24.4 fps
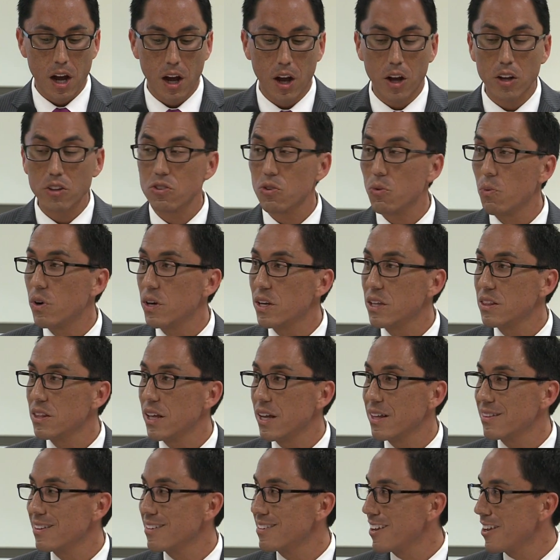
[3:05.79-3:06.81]
I also want to
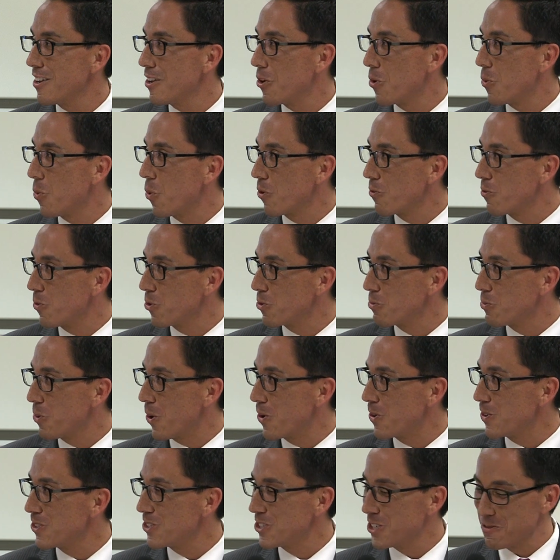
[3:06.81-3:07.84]
thank the San Diego Workforce
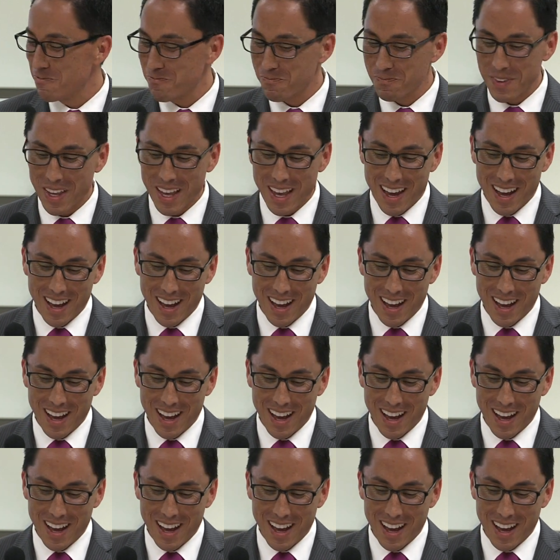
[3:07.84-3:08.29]
Partnership